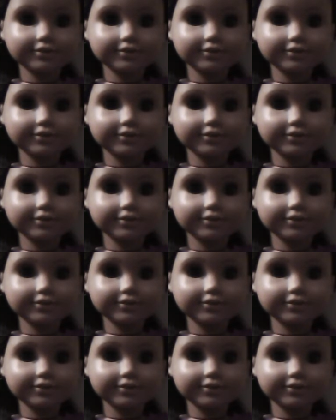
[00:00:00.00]

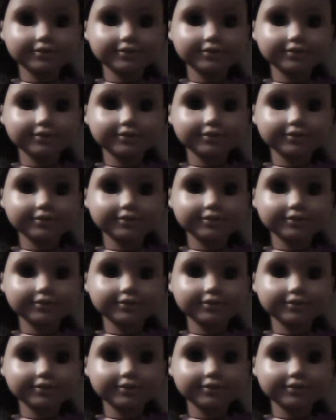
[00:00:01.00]

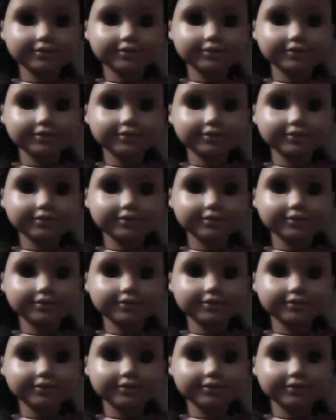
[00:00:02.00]

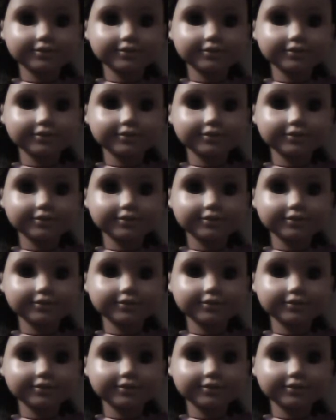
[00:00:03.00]
[no speech]